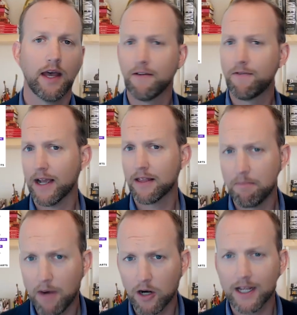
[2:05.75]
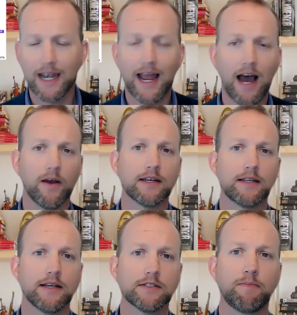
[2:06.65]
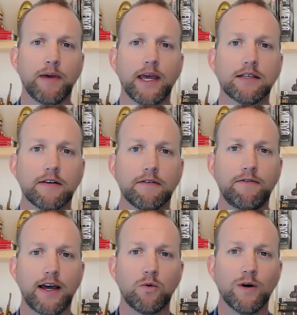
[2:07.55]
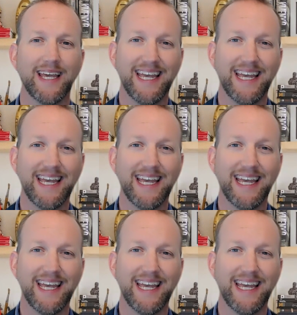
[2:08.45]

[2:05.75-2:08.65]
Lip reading: In fact, the market now anticipates the Fed will